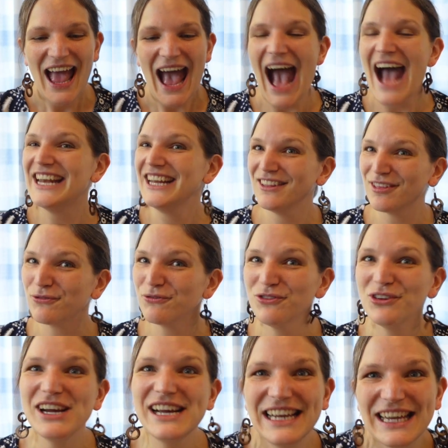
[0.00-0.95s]
And it's
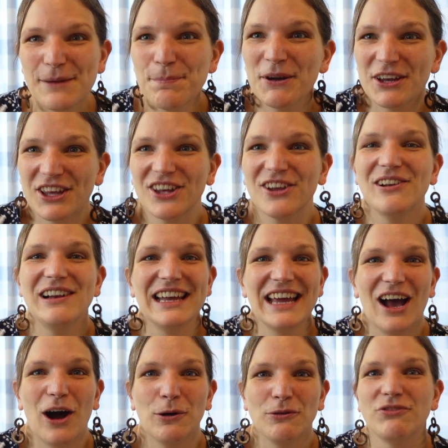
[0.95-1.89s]
really
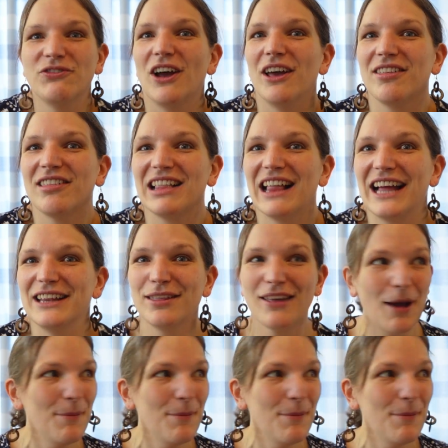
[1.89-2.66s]
peculiar on first glance.